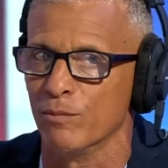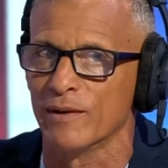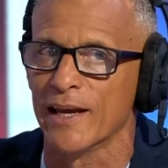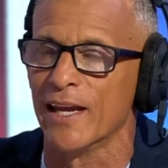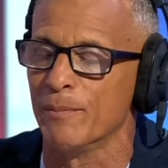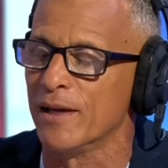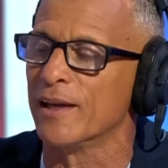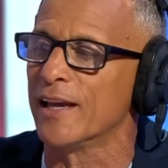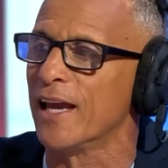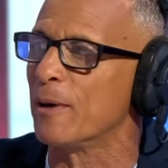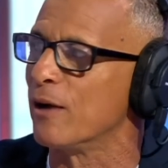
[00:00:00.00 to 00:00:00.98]
game in,
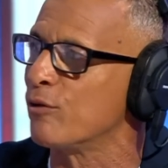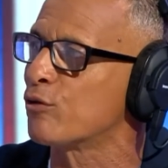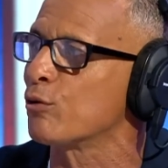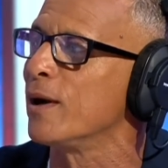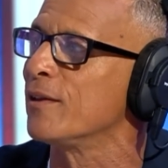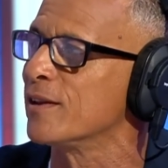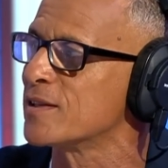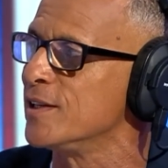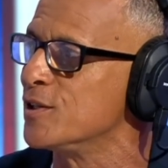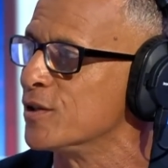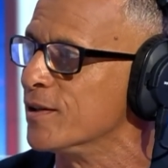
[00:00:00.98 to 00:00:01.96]
game out throughout the
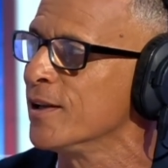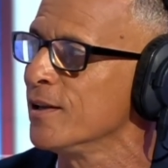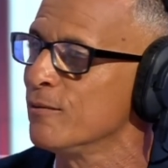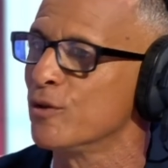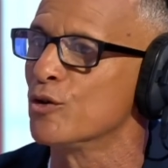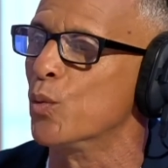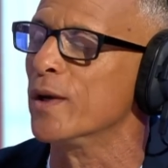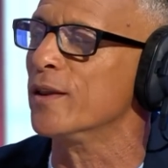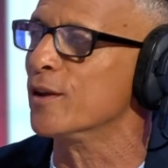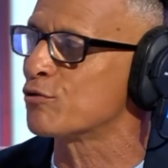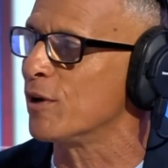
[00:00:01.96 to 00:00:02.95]
season to
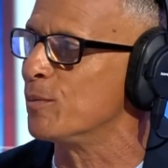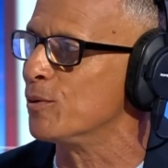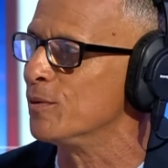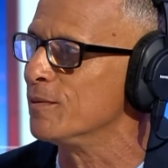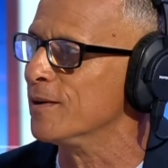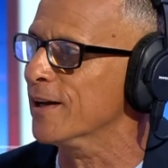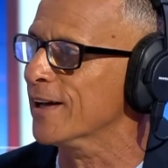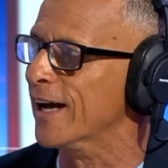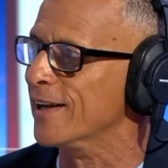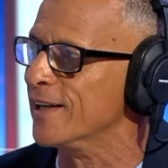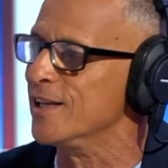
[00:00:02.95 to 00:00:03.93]
win the treble uh,
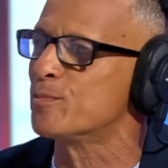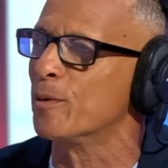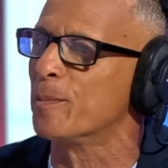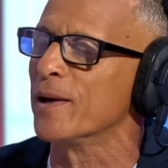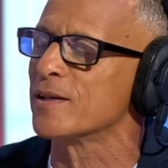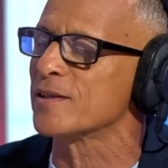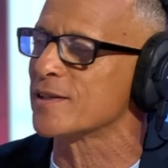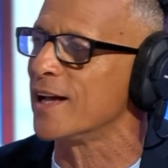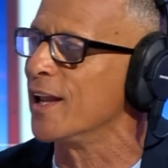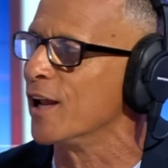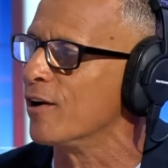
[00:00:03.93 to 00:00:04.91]
and he's prepared to
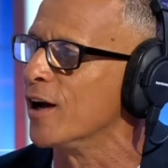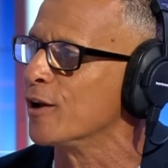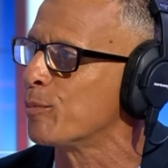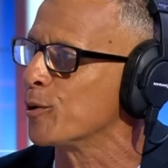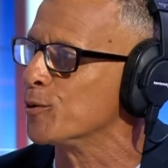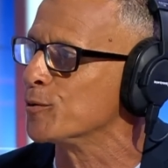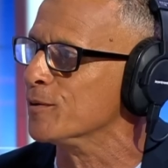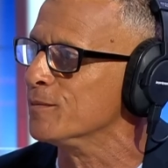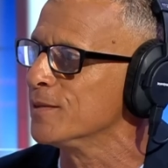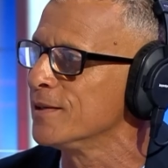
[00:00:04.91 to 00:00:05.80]
stand there and applaud them.